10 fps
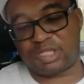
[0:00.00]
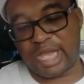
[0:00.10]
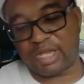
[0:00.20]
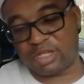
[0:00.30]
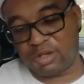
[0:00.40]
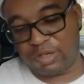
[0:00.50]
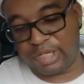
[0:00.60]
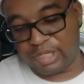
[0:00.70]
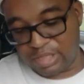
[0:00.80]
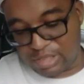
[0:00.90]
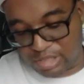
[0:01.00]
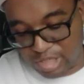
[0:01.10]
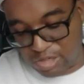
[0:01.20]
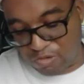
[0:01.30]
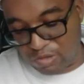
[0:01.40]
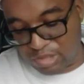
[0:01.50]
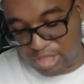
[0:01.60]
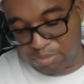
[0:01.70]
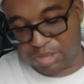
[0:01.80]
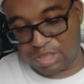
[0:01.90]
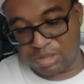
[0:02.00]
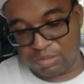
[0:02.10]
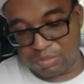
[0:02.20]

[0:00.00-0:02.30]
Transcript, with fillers: second, Cody. Take it over to Tipton.